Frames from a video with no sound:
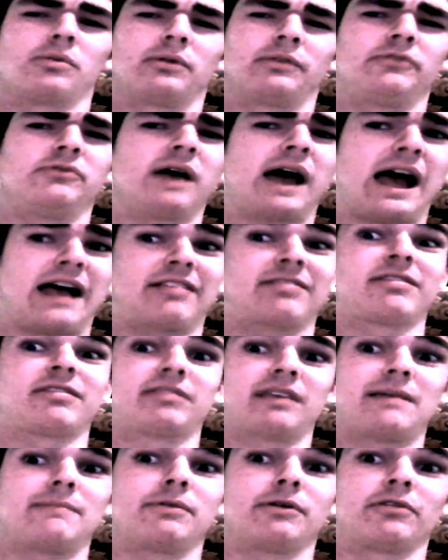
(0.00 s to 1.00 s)
But if you ask the
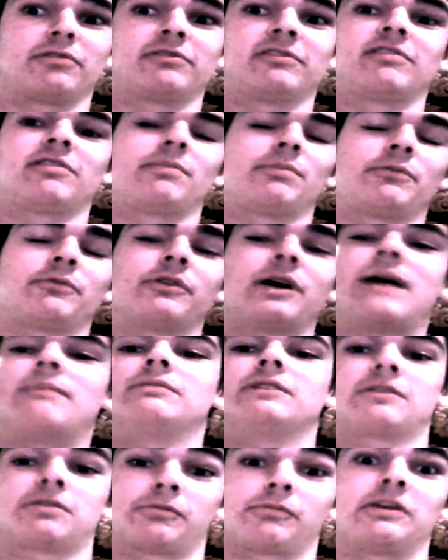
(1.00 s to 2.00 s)
same person to subscribe
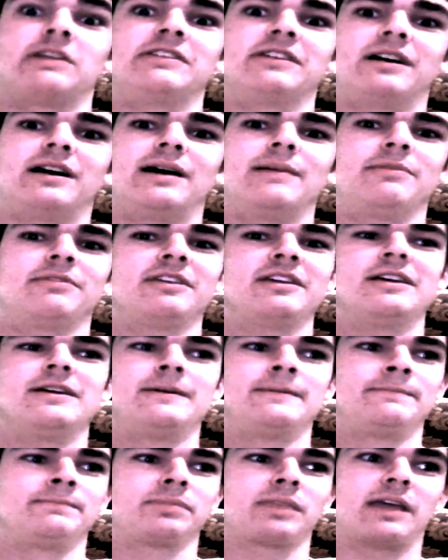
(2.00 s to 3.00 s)
like 3 times,
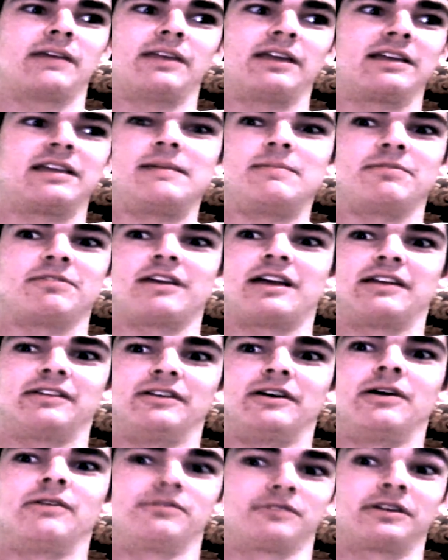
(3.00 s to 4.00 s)
and they keep saying
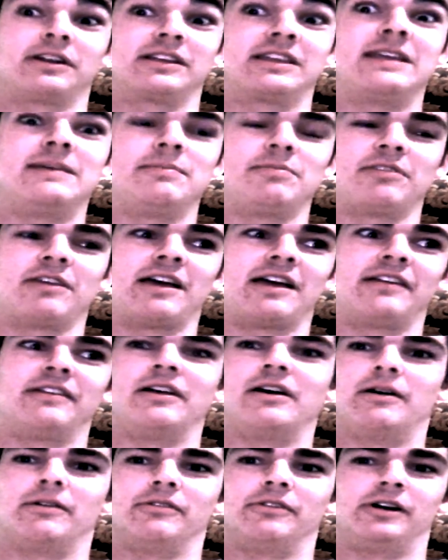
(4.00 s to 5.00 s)
no, they're going to keep saying
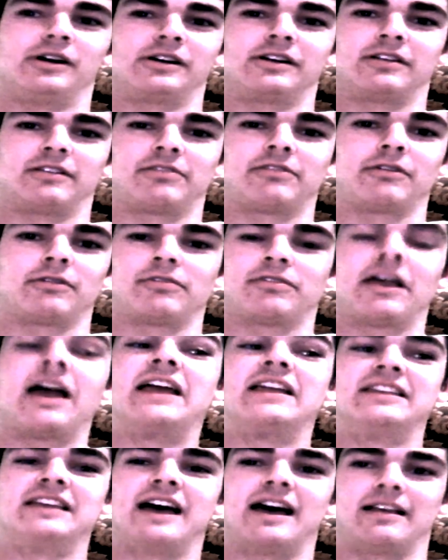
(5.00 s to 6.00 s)
no. They're not going to start
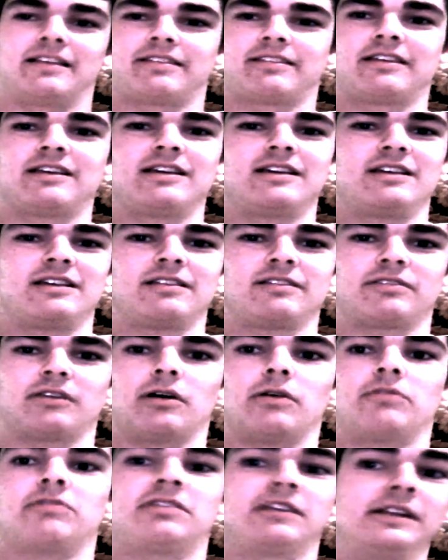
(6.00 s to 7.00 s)
saying yes.
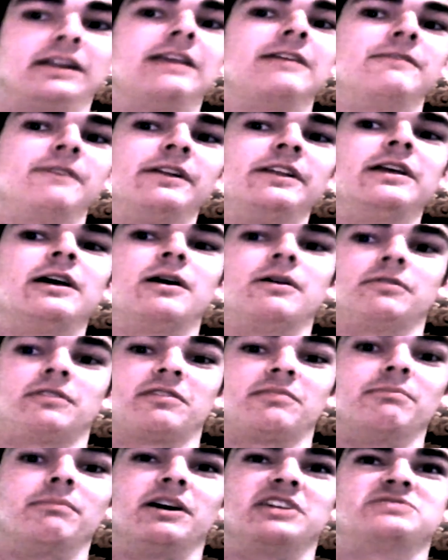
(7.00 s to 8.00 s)
So sending videos
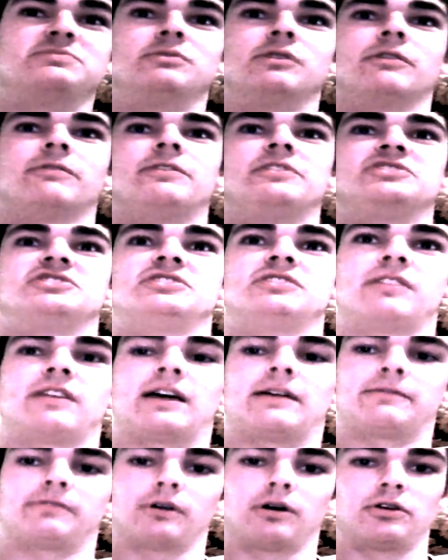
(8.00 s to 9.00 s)
is much more efficient to
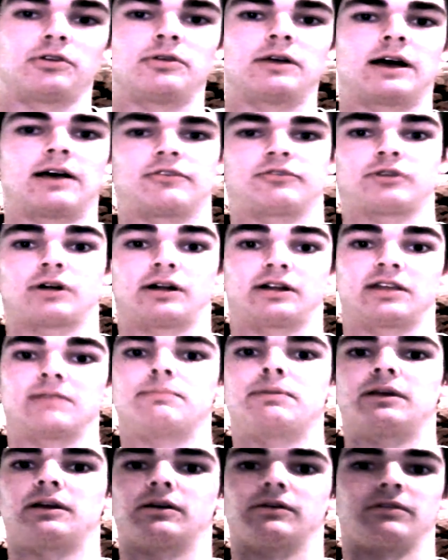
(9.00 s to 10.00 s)
that for all you guys trying to
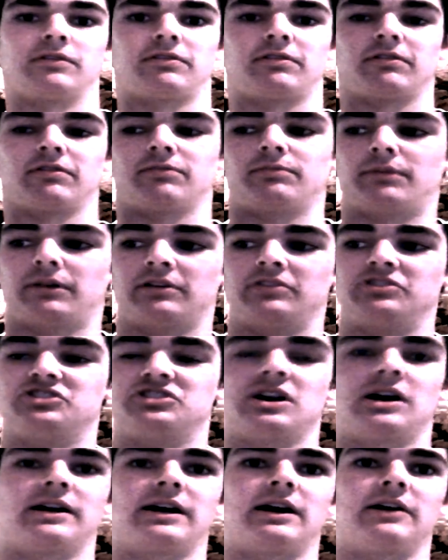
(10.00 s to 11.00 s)
get bigger. This is a big
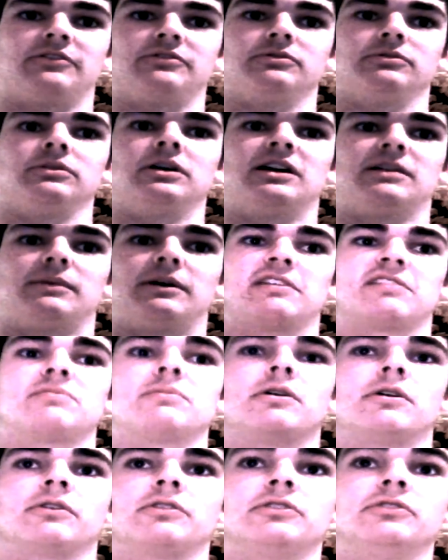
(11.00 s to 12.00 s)
shout out to a lot of my
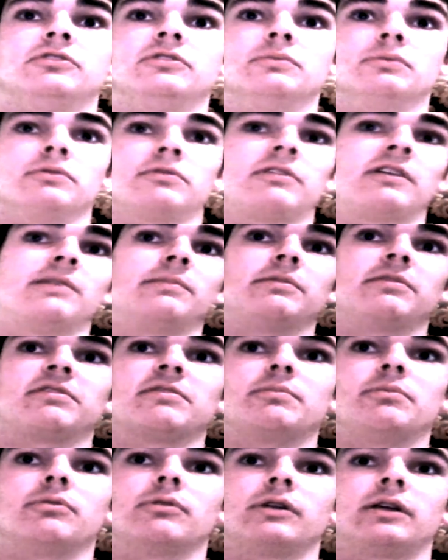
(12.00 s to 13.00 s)
smaller YouTubers that I've been
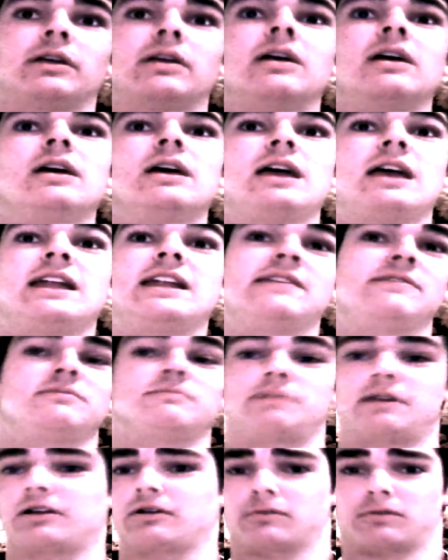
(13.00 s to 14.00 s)
supporting, and even
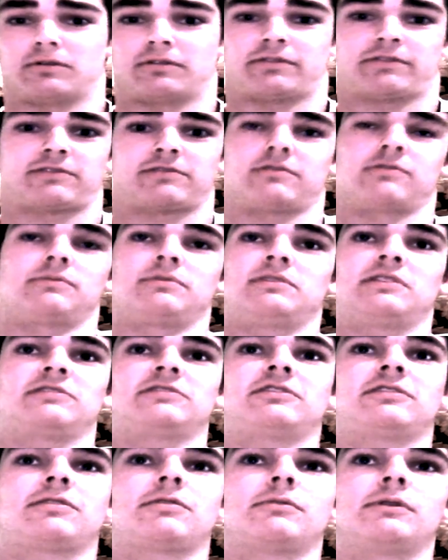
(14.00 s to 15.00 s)
bigger ones too. I mean, that's
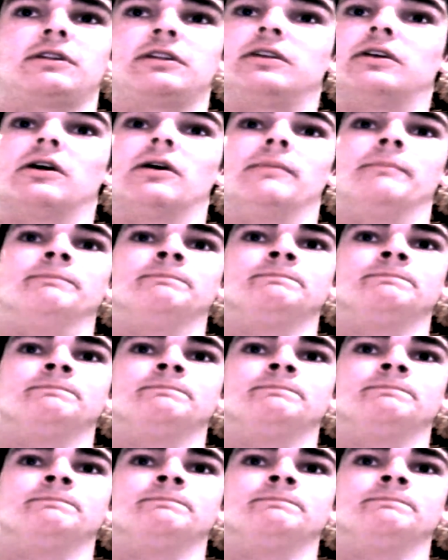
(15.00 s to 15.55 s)
just the way to go.